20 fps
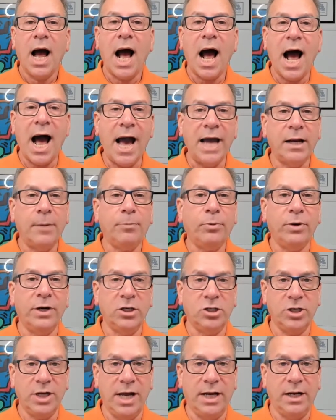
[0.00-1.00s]
I'd
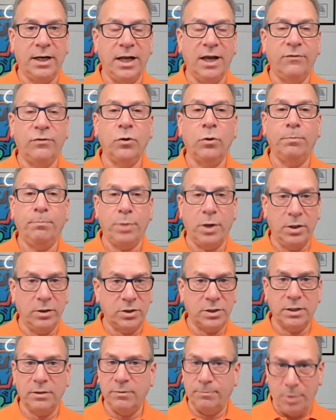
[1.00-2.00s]
appreciate it if you
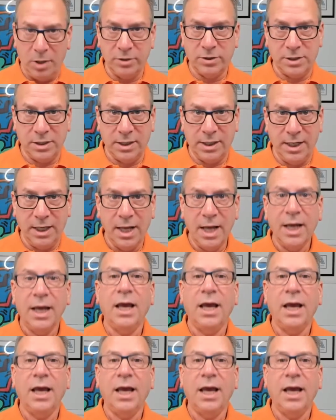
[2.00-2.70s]
personally,